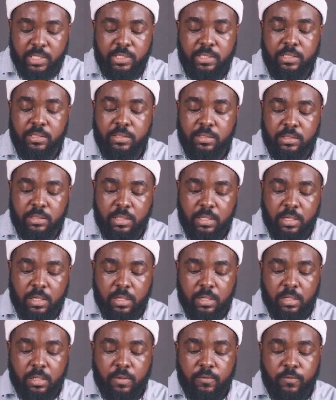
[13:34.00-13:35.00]
assets
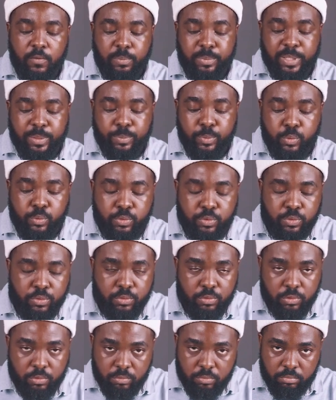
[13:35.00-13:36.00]
for people
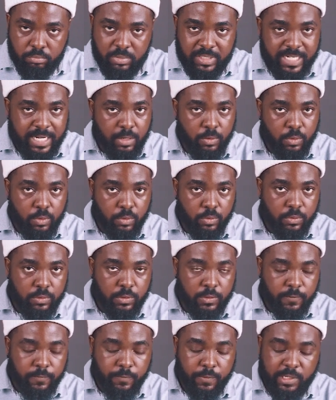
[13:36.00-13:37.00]
to download.
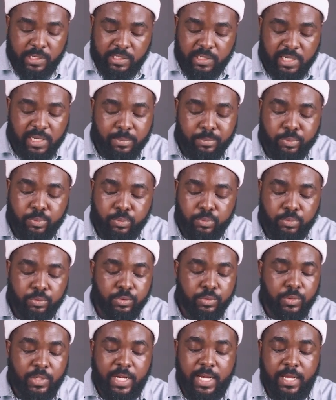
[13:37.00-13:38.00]
For example,
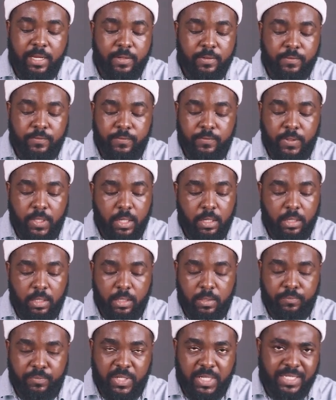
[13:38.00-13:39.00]
you have
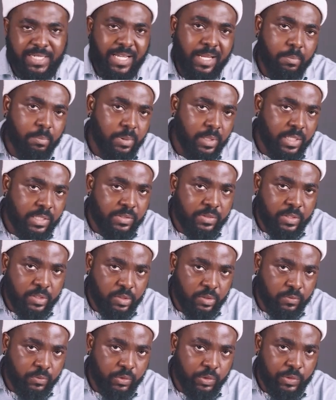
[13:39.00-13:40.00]
a template that
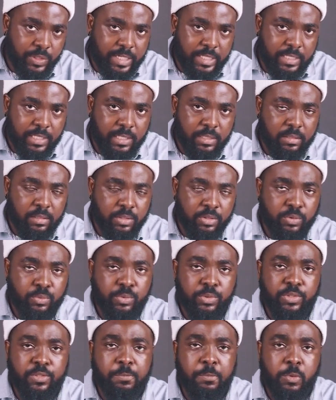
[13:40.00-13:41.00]
you've created and you
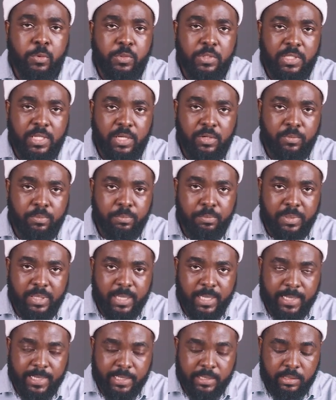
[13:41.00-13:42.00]
want to post that on
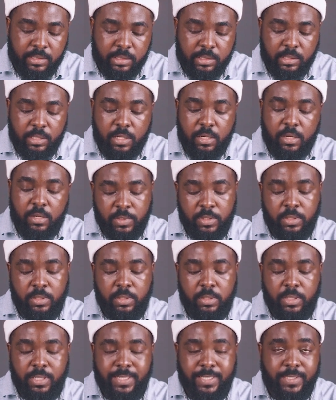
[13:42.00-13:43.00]
Behance,
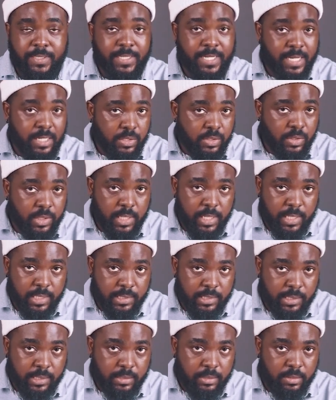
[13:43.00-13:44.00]
and attach the
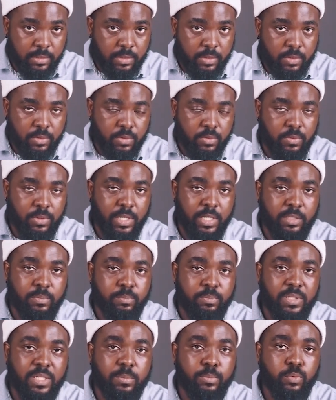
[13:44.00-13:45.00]
assets so that
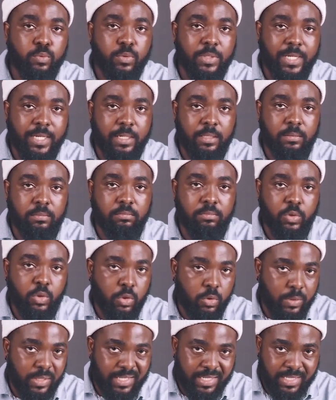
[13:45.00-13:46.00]
people can
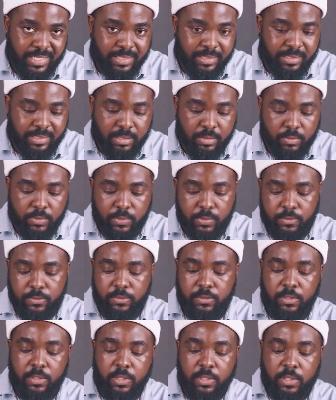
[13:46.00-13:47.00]
go in and download.
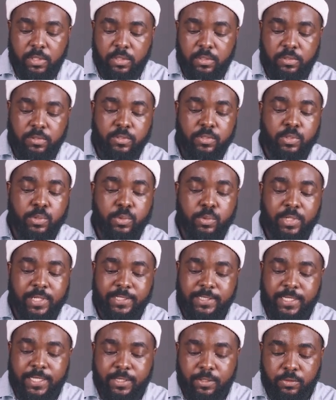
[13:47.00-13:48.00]
So let's
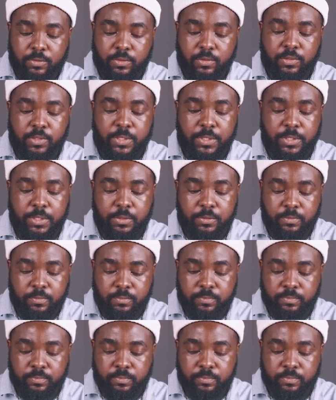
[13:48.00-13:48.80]
click on continue.